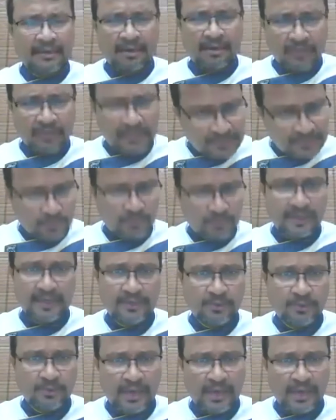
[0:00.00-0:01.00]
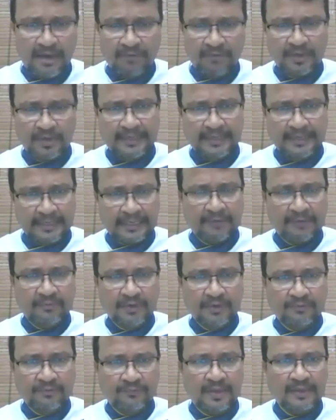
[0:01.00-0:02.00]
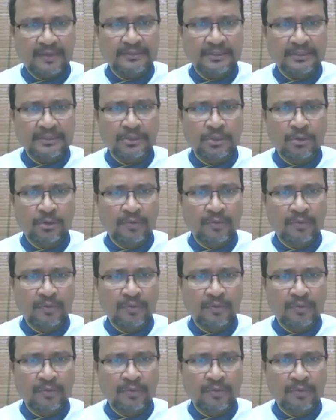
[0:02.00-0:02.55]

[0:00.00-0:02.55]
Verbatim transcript: Uh, it's okay to have a deck oven where the lower